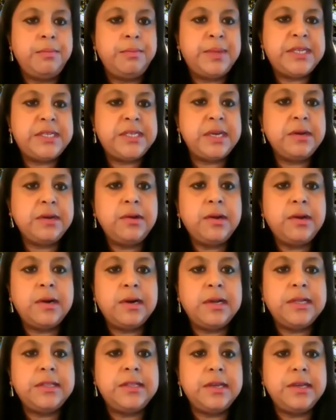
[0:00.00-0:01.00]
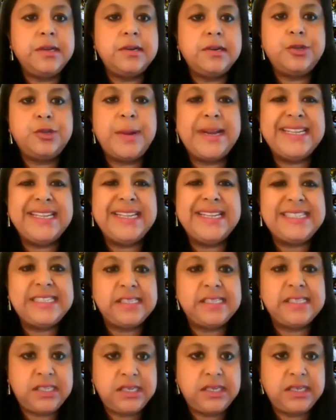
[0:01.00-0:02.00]
particularly the year
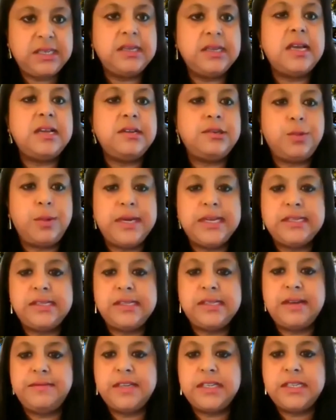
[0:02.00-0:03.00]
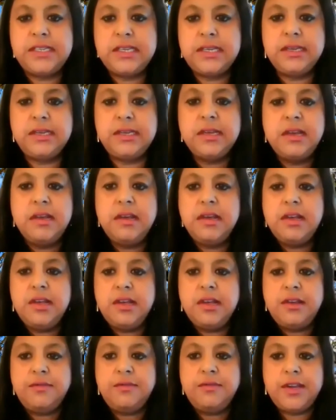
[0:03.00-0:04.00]
2016 and 2017,
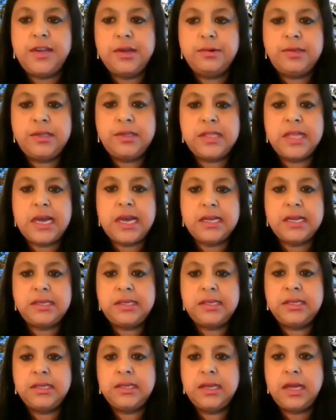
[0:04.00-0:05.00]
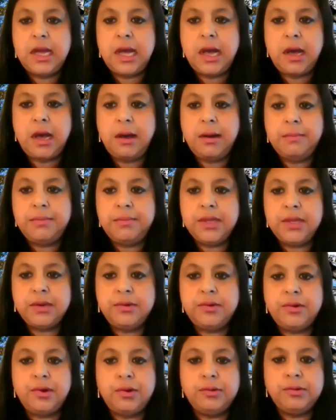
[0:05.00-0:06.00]
we note that the
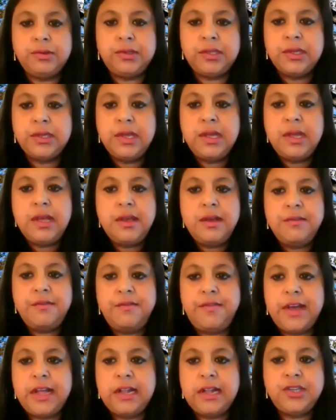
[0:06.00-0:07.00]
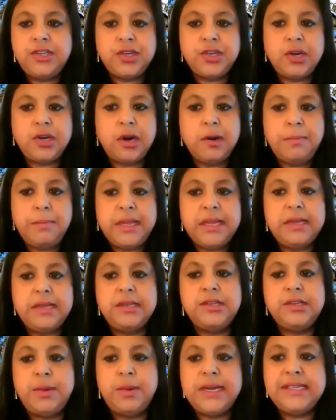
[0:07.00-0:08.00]
growth fell sharply
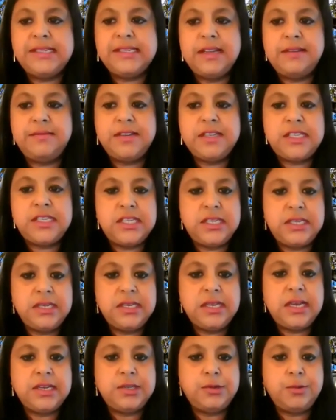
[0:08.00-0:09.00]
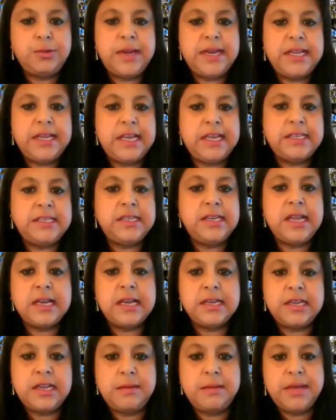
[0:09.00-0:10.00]
in 2017 and 2018
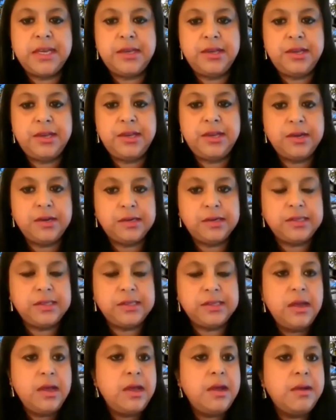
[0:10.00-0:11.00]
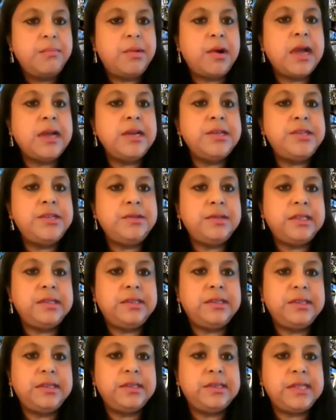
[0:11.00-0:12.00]
academic years. Prior to
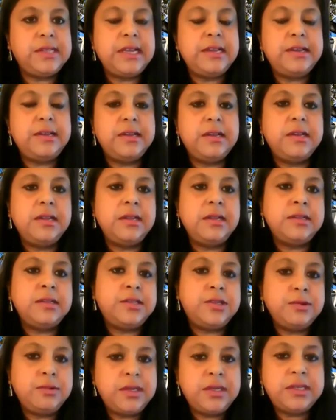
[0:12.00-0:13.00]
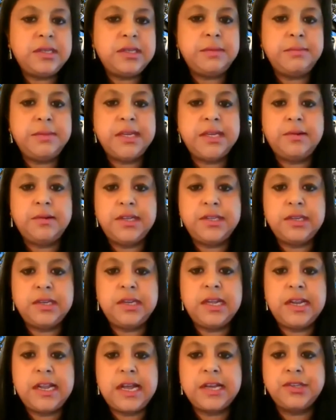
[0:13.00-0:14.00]
these years, the Indian student immigration
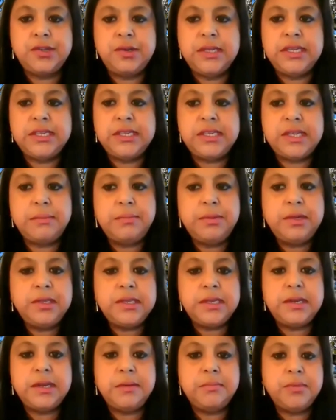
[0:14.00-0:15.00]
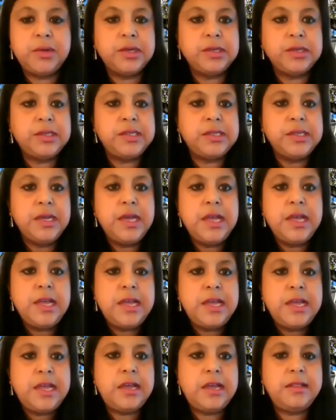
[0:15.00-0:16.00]
had actually doubled in numbers,
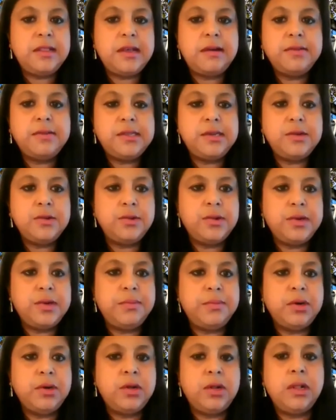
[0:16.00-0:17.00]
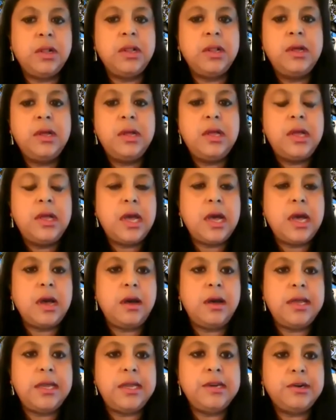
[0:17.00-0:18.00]
and that was a notable
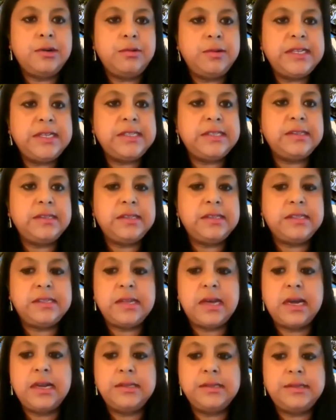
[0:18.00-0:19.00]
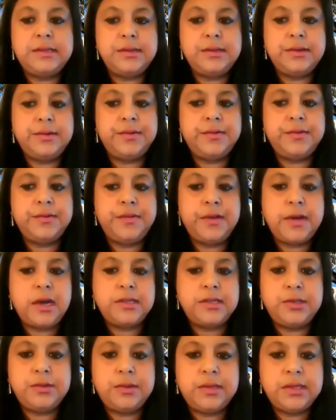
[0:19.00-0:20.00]
increase in the size of
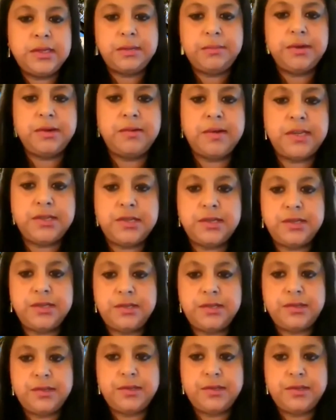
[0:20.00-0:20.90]
student immigration